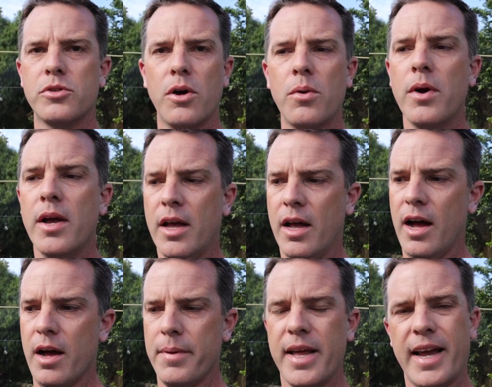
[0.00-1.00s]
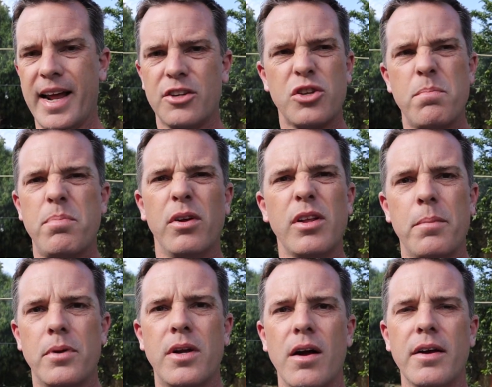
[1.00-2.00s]
So um, it can actually build
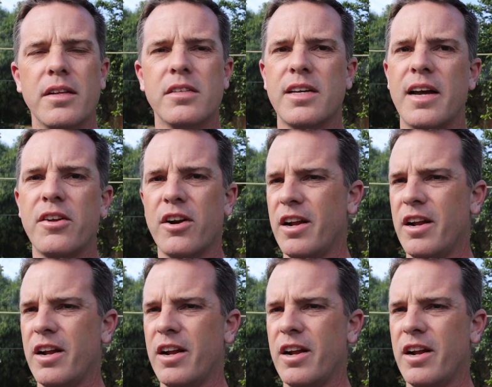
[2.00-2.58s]
up gunk inside there.